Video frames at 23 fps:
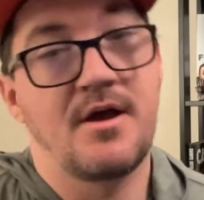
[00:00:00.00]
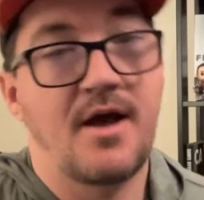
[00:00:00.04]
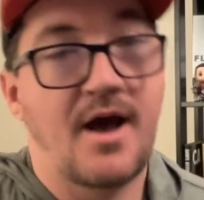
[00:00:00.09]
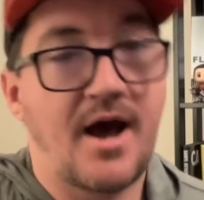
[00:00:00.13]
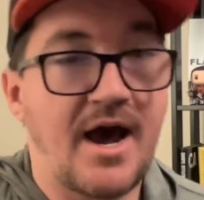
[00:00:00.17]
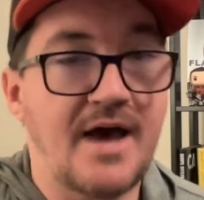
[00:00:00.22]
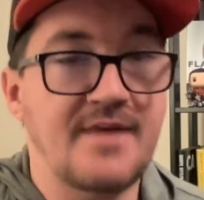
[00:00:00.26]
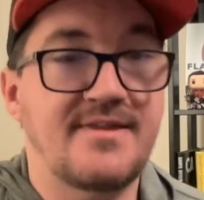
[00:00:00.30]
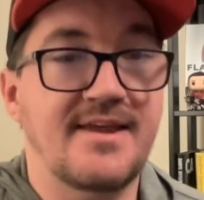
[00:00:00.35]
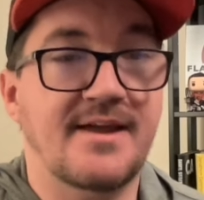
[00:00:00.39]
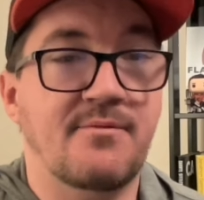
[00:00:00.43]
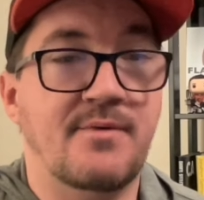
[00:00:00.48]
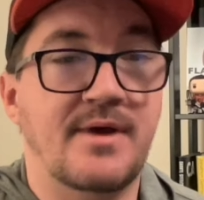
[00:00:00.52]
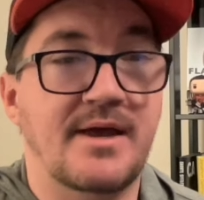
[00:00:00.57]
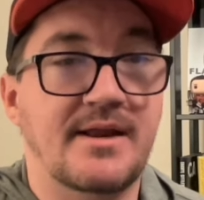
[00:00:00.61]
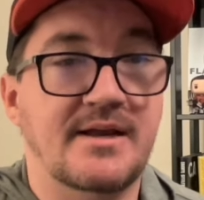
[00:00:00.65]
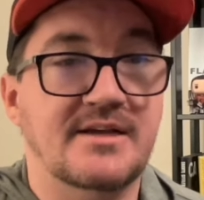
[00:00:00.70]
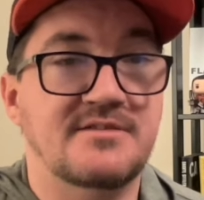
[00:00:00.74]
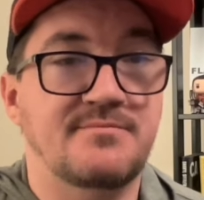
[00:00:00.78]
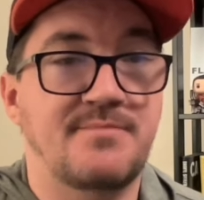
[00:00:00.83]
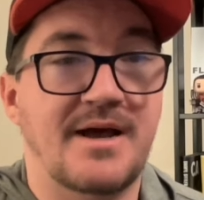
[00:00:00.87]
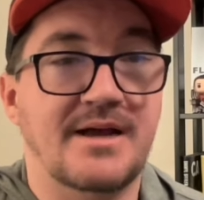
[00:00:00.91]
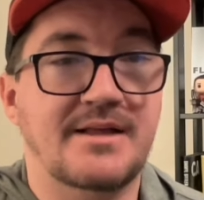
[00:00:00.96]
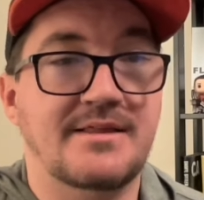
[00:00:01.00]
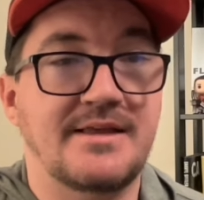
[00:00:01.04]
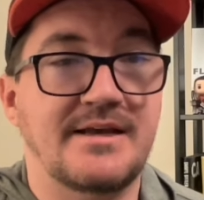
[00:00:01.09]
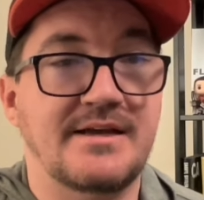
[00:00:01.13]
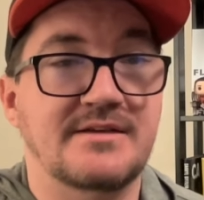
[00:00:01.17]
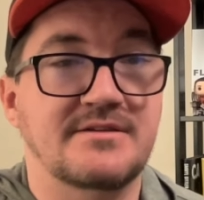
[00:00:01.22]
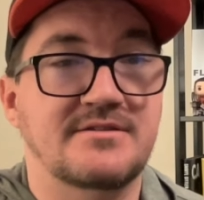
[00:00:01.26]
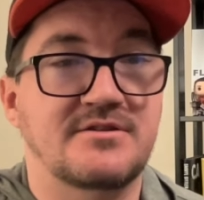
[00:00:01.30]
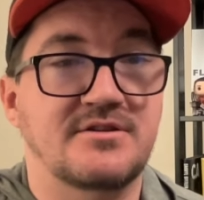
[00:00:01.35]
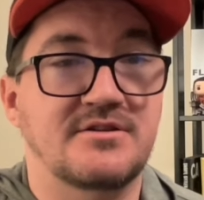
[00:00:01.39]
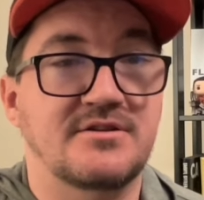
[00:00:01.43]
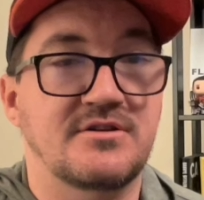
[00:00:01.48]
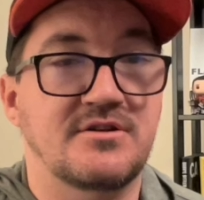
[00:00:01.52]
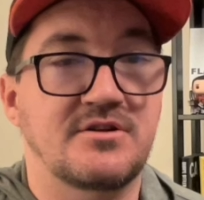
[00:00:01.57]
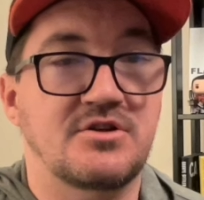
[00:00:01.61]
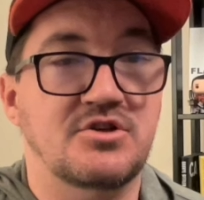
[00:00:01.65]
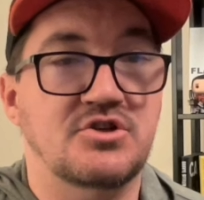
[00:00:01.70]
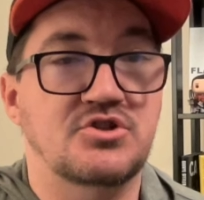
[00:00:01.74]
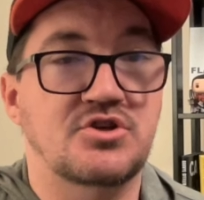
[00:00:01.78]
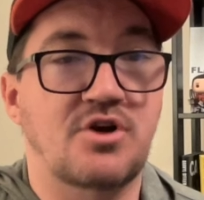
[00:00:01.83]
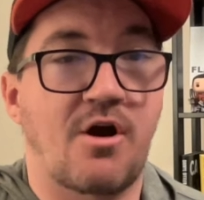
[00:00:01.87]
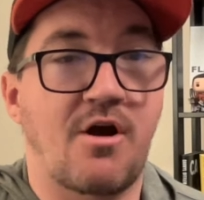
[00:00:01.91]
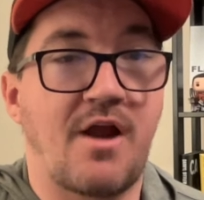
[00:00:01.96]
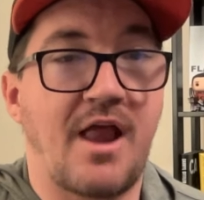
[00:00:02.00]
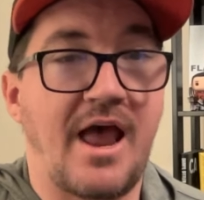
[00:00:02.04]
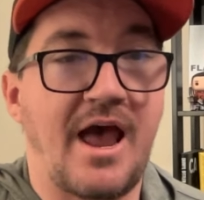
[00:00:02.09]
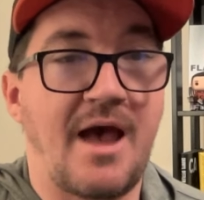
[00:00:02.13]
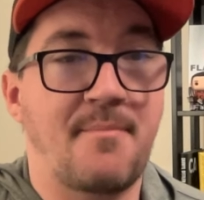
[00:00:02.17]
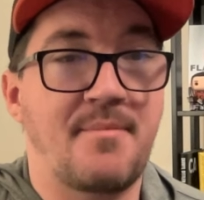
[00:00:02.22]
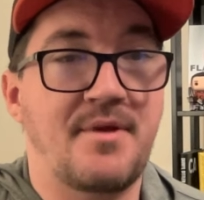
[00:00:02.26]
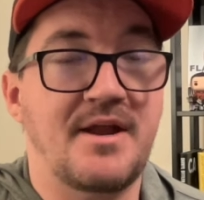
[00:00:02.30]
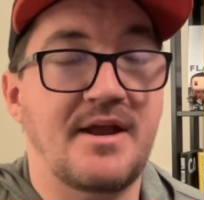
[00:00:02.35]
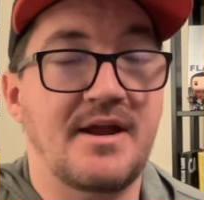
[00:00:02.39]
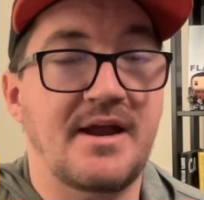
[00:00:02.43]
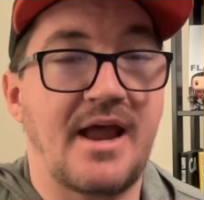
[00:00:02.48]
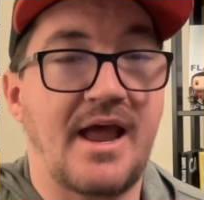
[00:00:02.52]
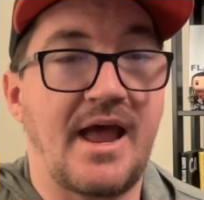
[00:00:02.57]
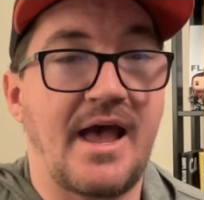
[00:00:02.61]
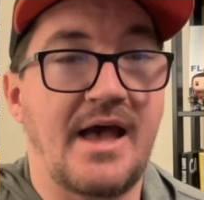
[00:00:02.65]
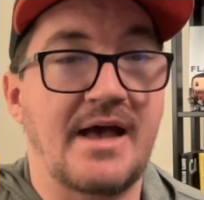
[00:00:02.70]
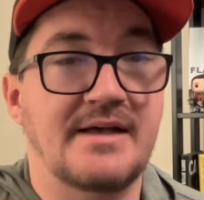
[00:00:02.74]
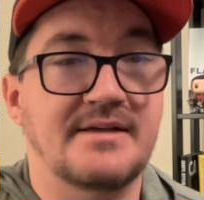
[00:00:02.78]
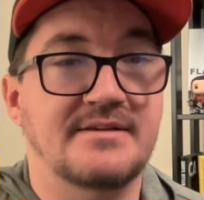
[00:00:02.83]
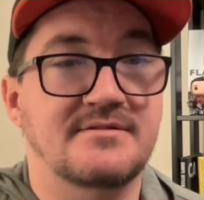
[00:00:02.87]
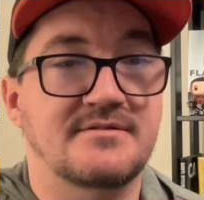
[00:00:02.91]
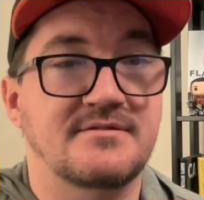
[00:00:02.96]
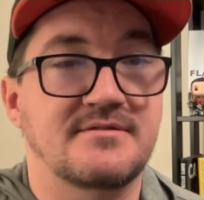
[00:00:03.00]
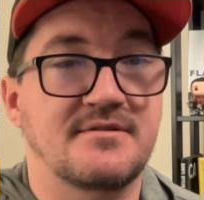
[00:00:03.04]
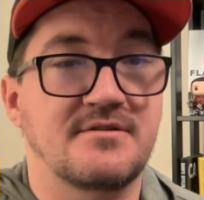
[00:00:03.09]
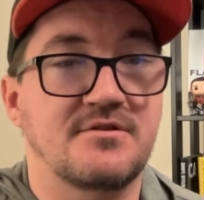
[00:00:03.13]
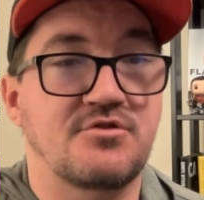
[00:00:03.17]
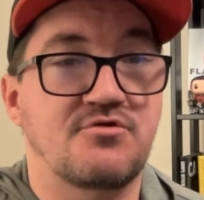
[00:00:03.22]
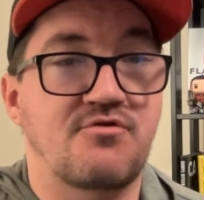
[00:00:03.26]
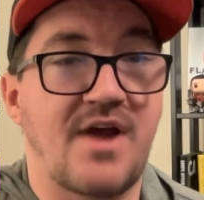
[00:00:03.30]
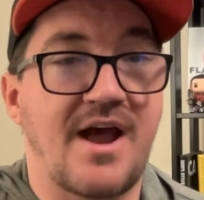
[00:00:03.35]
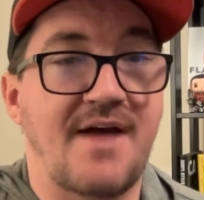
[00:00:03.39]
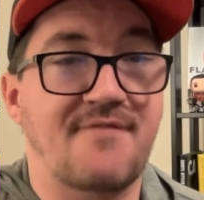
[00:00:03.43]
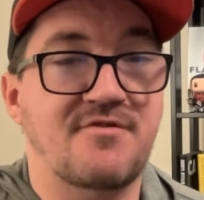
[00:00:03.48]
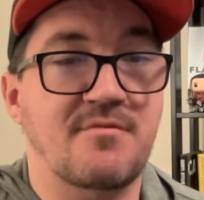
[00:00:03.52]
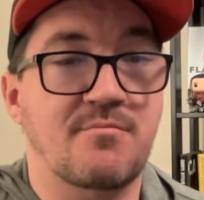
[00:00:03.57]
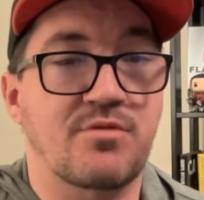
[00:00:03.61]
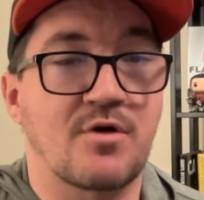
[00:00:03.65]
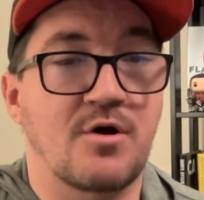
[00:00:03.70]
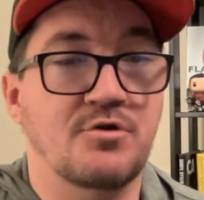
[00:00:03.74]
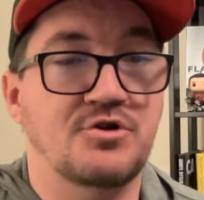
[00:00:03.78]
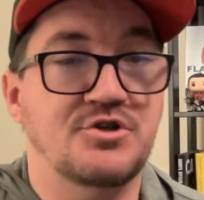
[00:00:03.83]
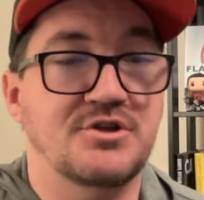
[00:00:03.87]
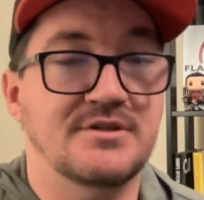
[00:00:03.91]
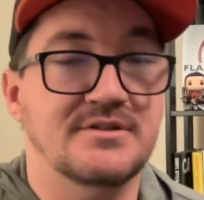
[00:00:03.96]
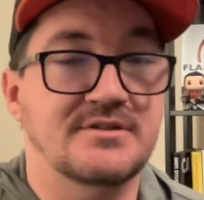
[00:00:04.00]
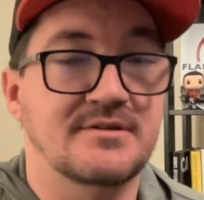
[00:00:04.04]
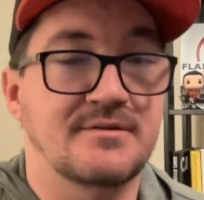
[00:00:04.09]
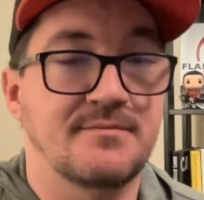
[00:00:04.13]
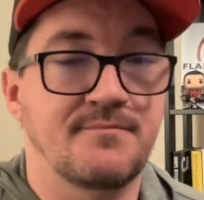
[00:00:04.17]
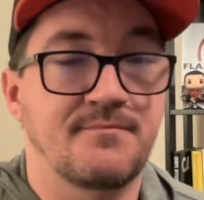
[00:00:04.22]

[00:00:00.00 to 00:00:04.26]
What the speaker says: I think we can expect things to start happening as the draft approaches.